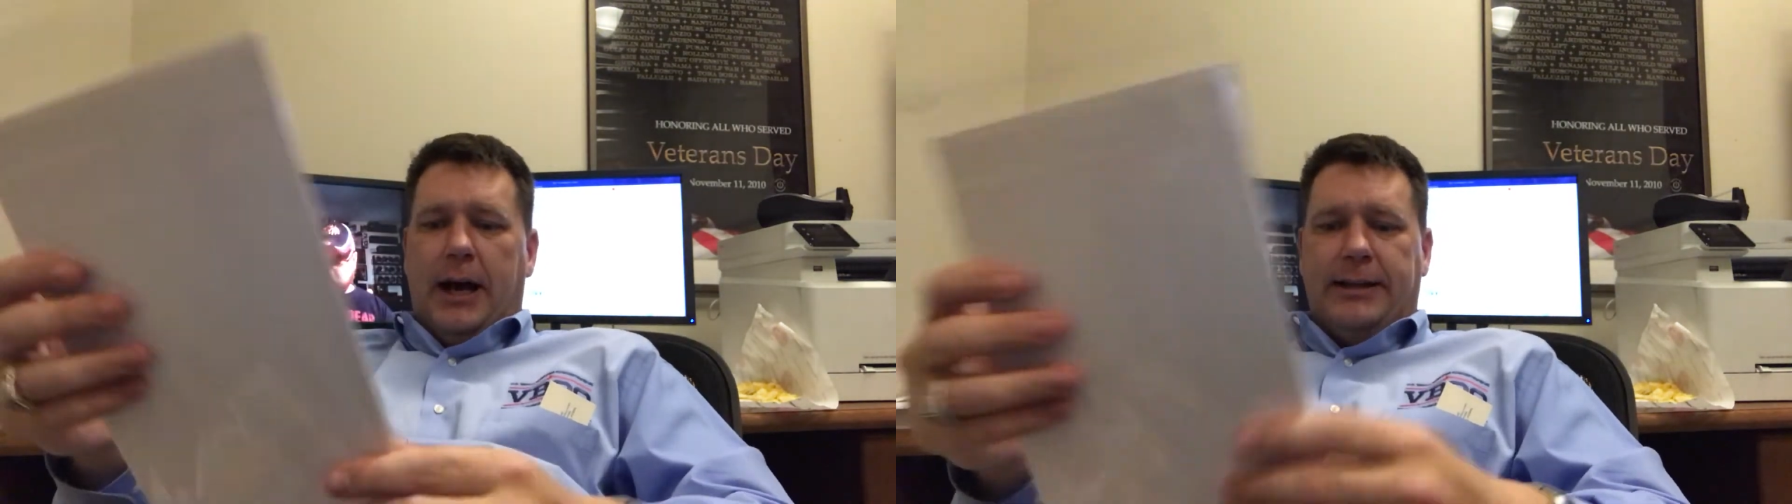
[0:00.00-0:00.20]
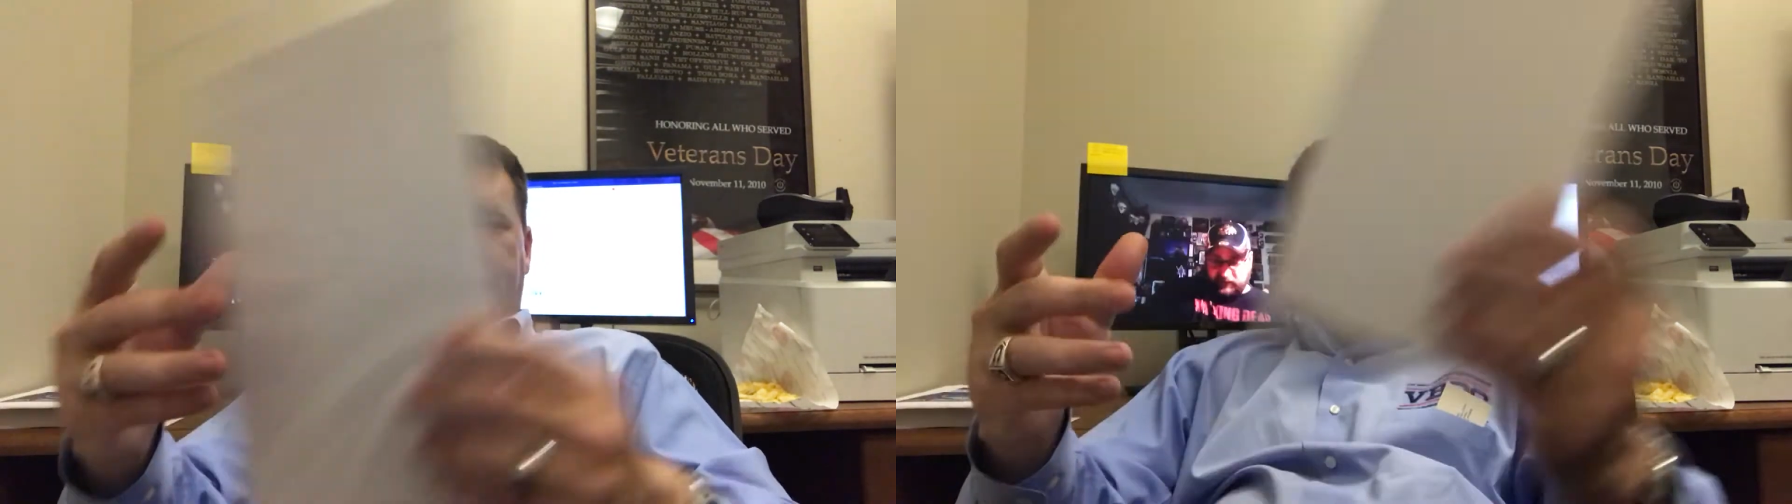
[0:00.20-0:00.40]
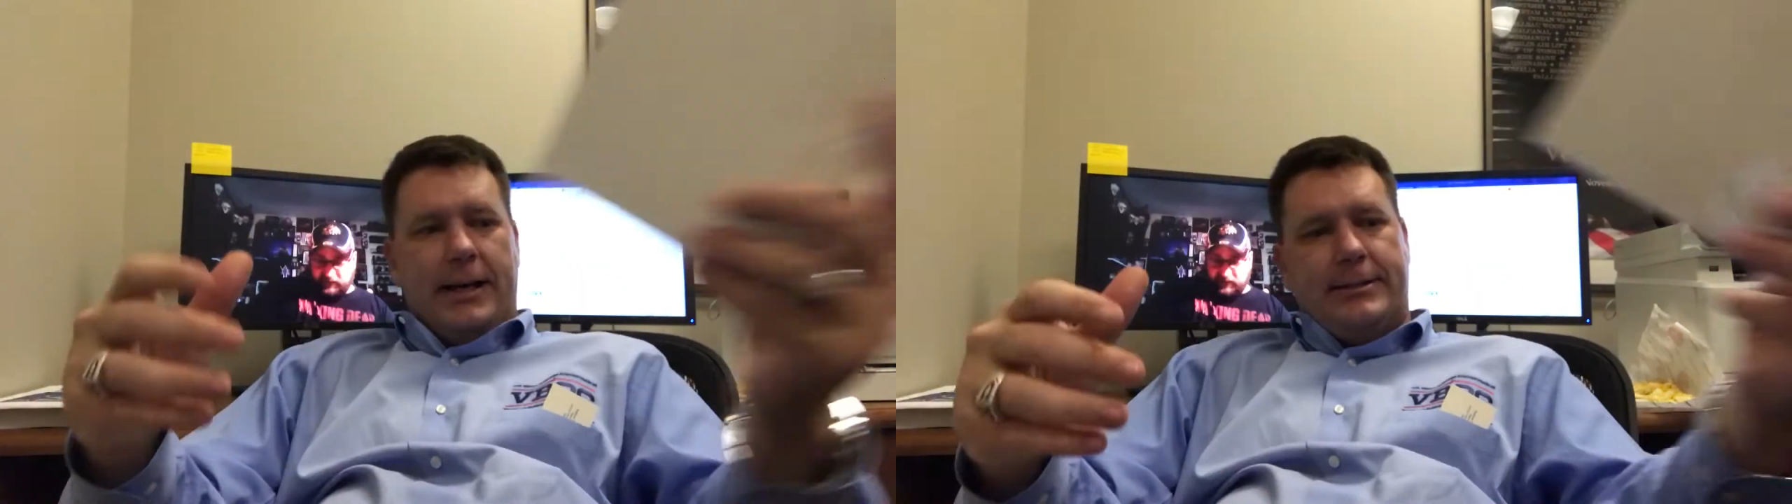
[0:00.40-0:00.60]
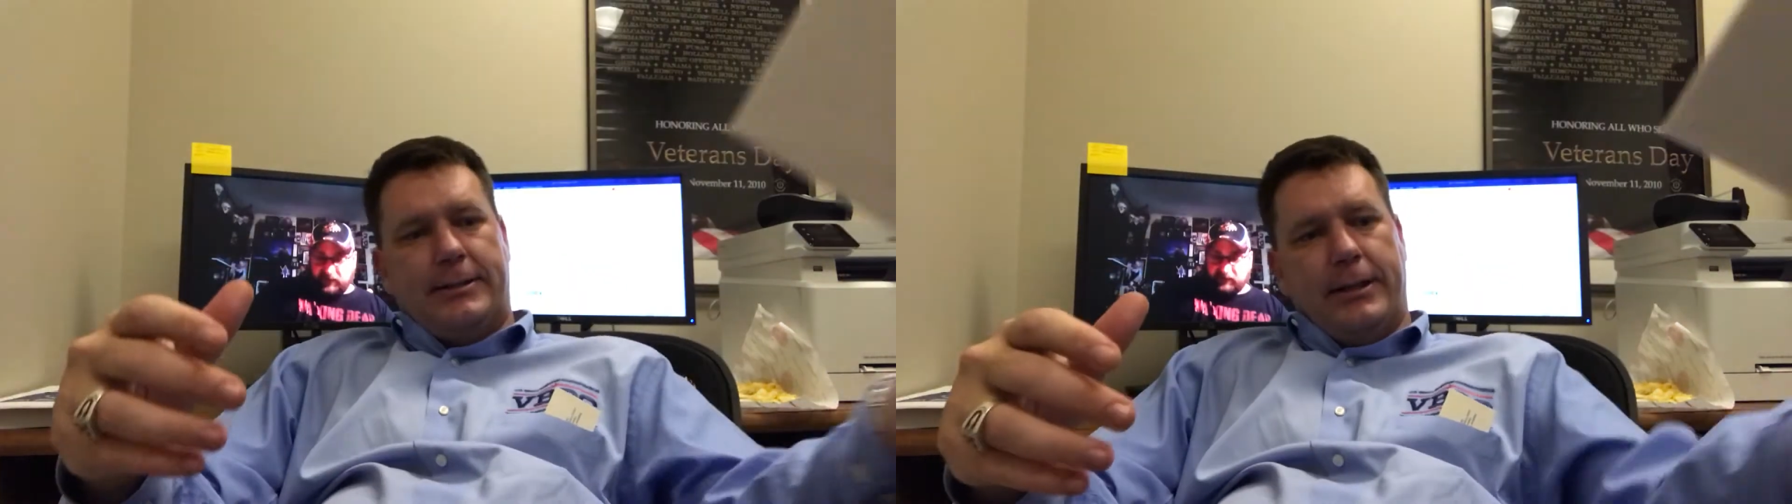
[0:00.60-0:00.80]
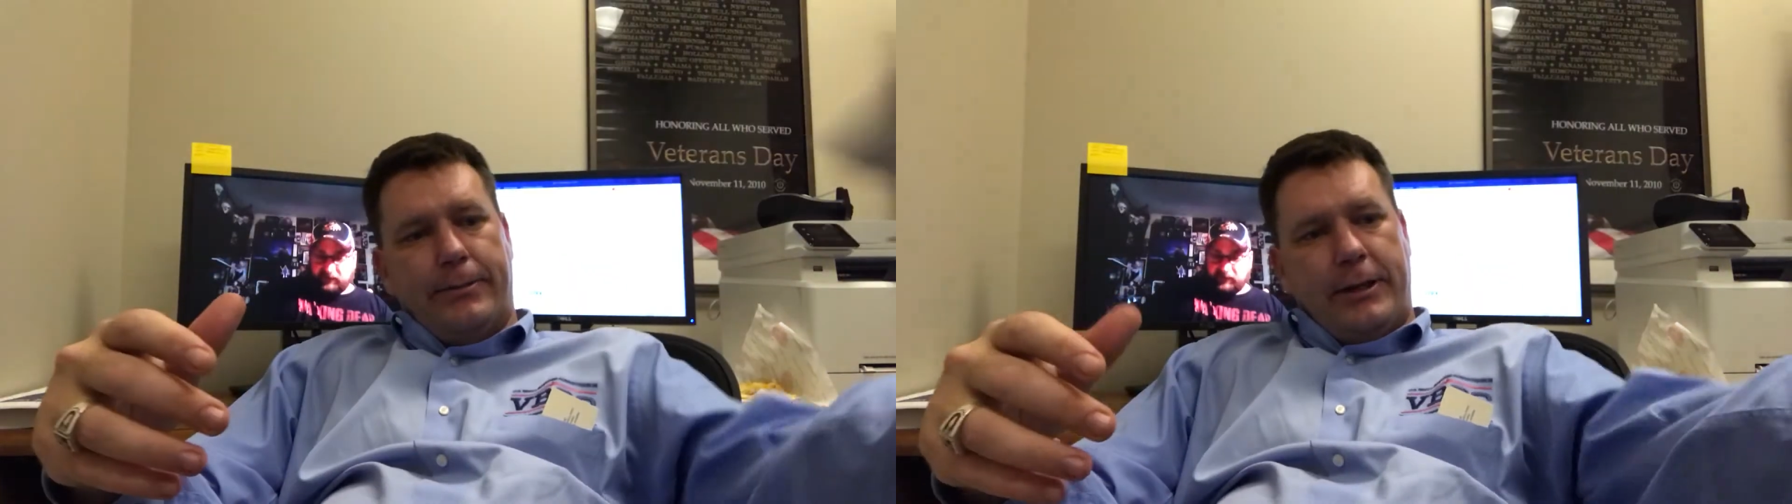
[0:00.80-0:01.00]
I think that's
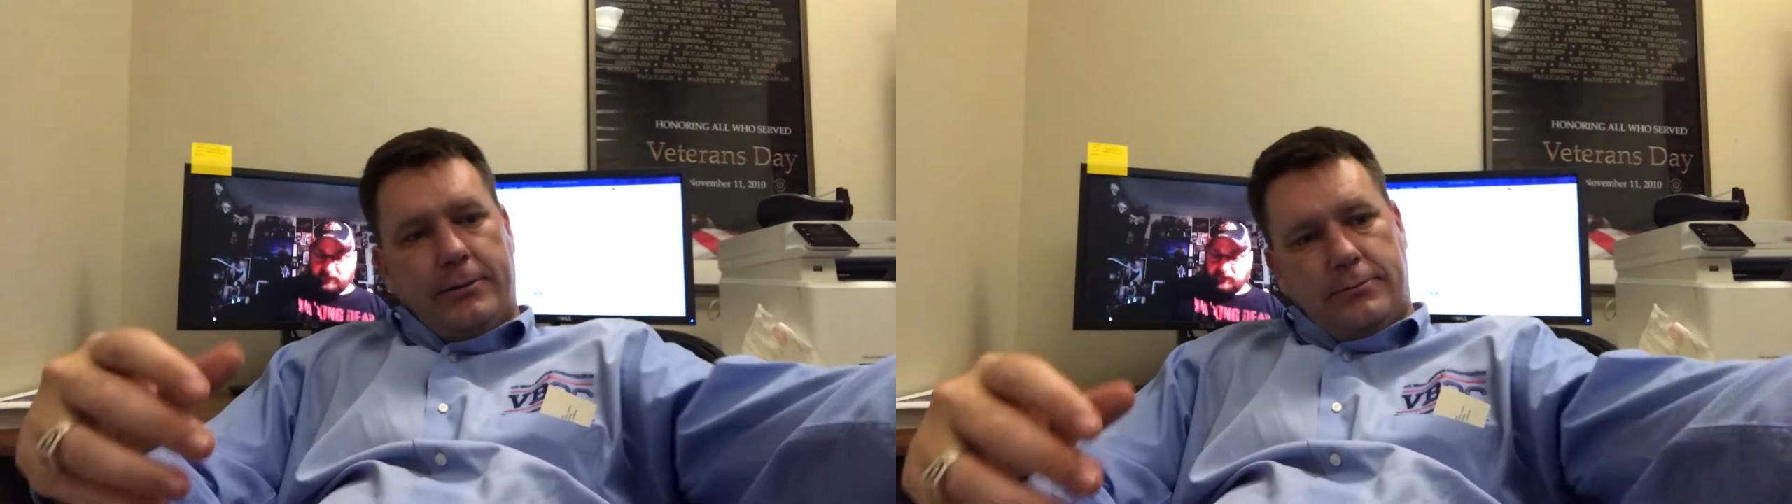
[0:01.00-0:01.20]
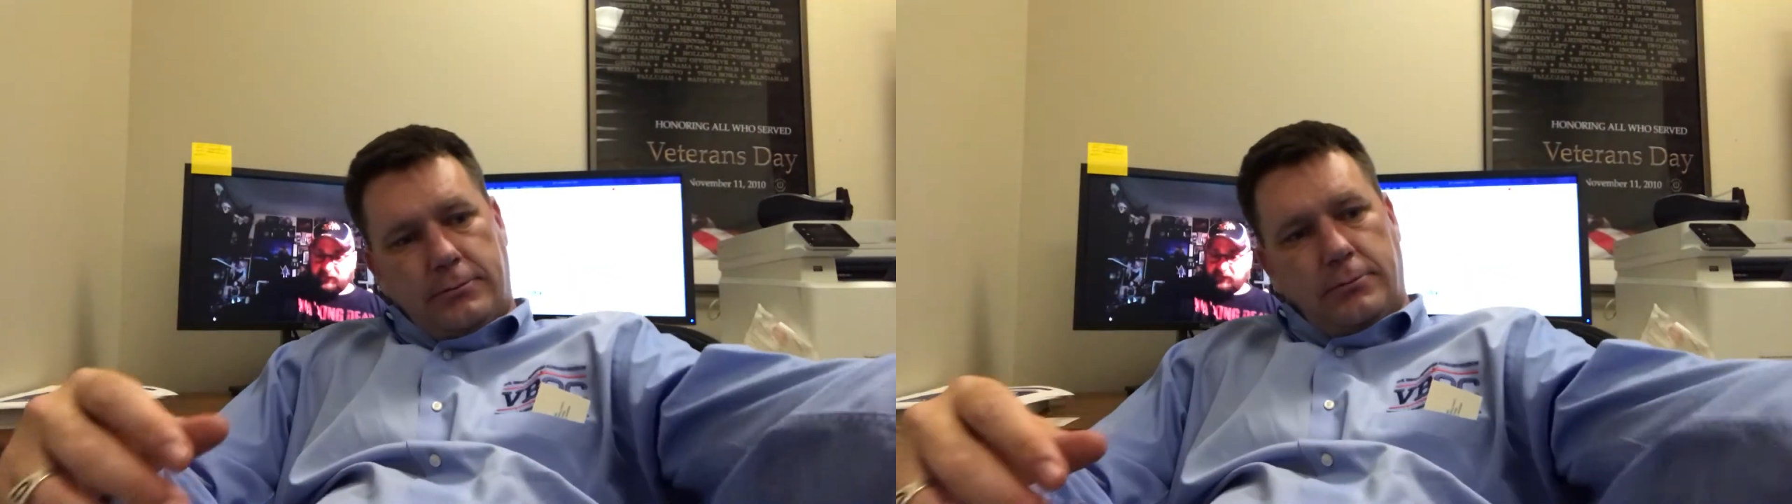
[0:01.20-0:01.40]
going to be